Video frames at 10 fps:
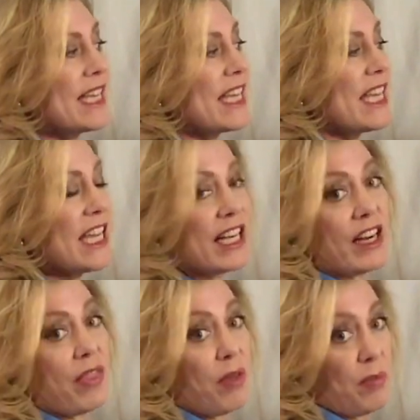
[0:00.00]

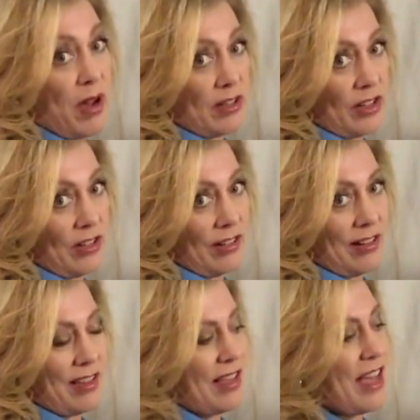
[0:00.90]
in the bunker.
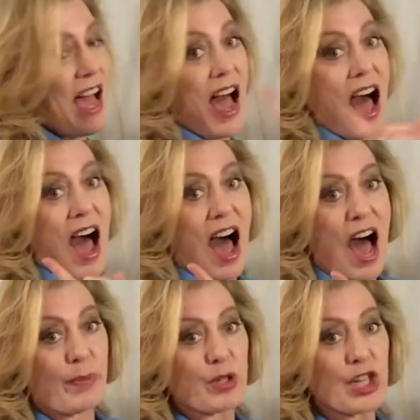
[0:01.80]

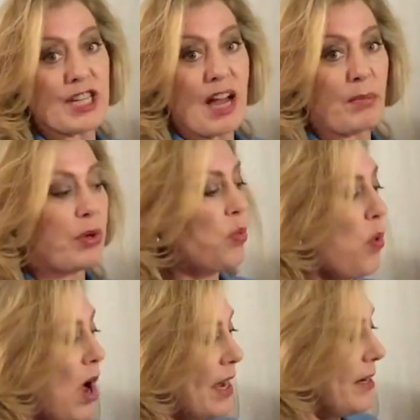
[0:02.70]
option number
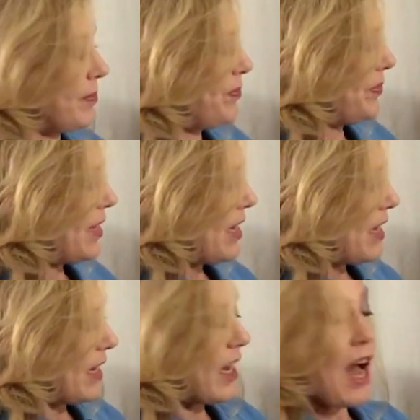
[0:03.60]
1.
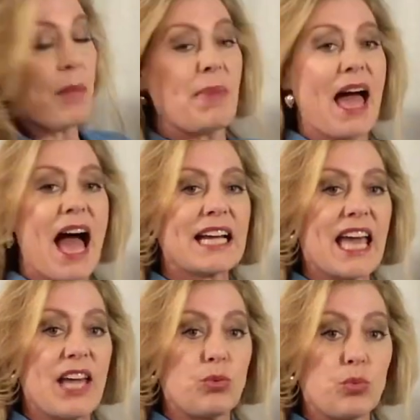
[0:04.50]
Come back
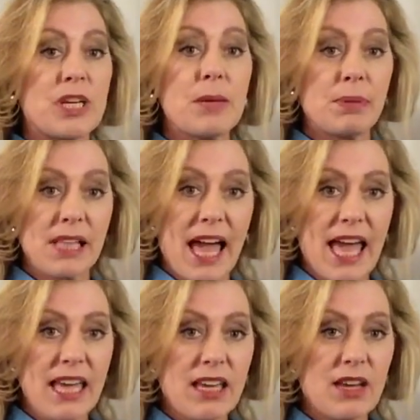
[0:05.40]
and
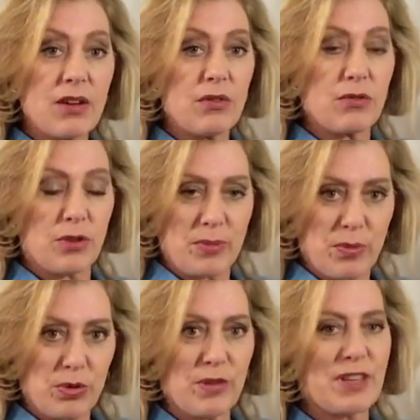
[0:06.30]
replay from the
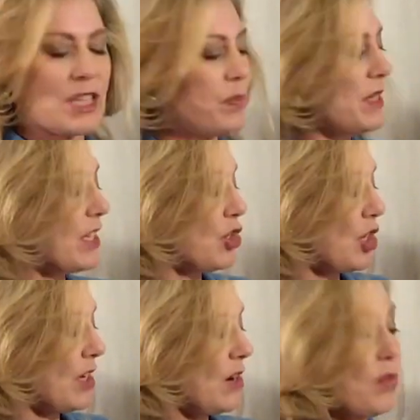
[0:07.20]
previous
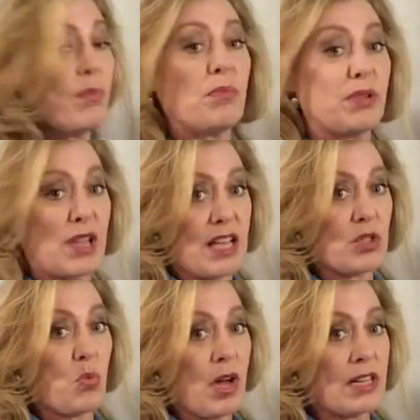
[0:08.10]
position,
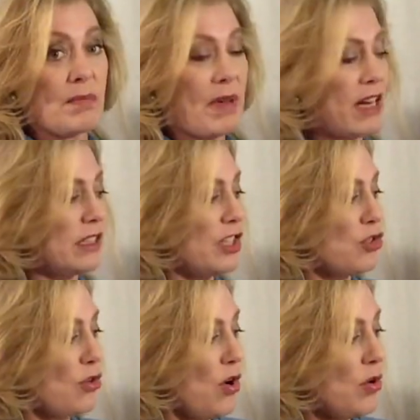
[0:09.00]
+1 penalty
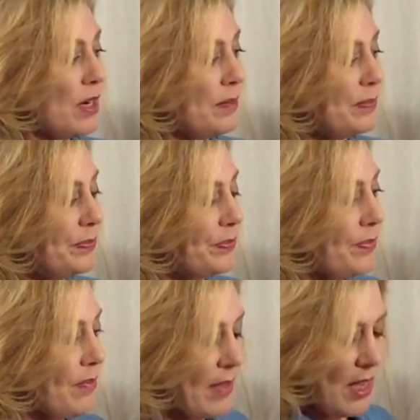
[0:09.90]
stroke.
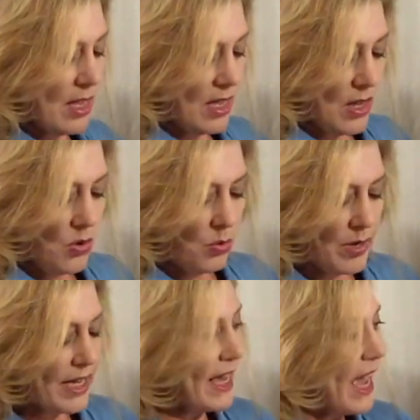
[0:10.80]

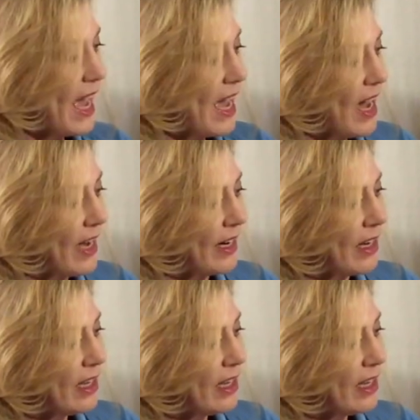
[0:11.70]
We can